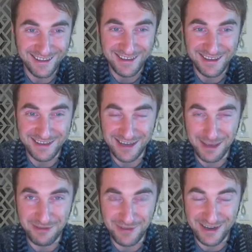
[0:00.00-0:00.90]
He's
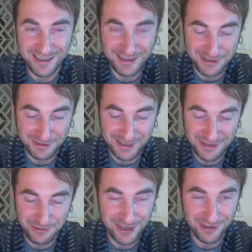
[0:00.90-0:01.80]
named Finnegan, so
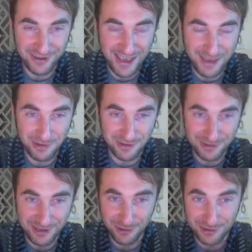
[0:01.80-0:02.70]
that's a real name, although
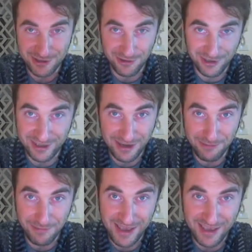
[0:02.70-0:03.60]
the whole story that
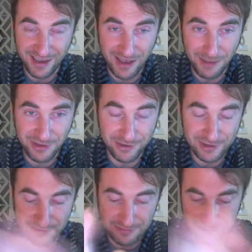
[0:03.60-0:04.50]
I'm making up here
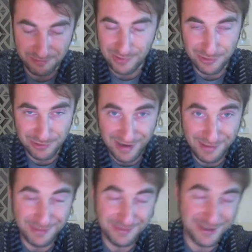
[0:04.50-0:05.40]
is
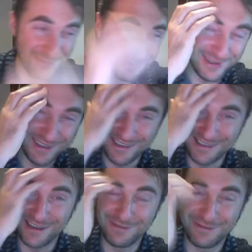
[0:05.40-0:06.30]
bullcrap. I'm just pulling
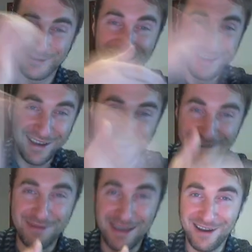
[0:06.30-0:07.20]
this off out
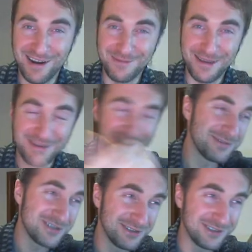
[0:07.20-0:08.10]
of my arm. I mean,
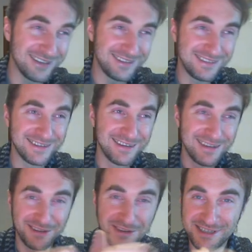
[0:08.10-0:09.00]
I'm sure that
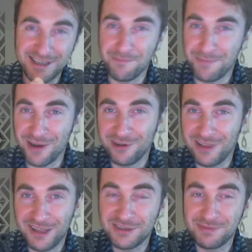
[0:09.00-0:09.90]
there's some
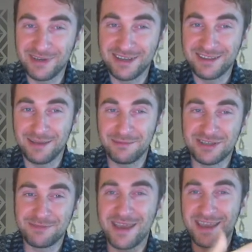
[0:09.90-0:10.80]
parallels, but I'm
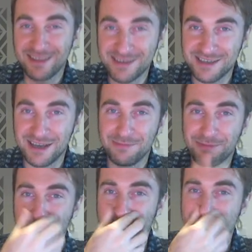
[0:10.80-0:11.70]
just making this
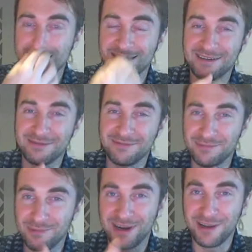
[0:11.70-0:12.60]
up based on
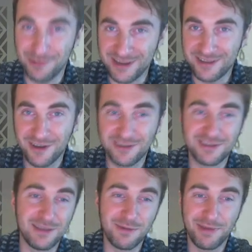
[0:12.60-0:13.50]
what I already talked
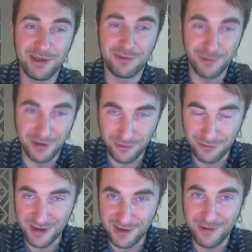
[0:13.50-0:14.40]
to them about, what I
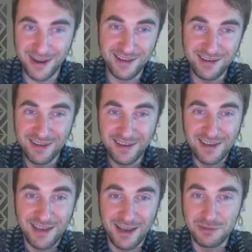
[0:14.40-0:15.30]
already read.
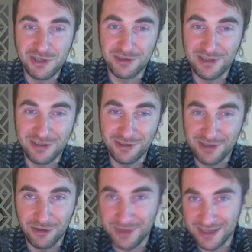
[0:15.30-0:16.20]
I'm sure that they'll
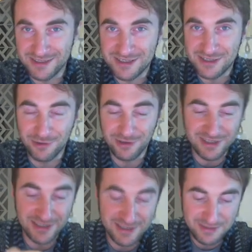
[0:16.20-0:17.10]
tell me a story
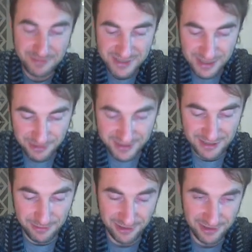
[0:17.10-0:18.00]
that's somewhat
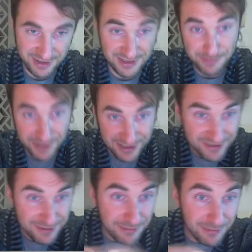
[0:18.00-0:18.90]
similar to this,
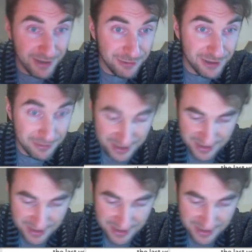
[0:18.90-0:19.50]
but bear with me.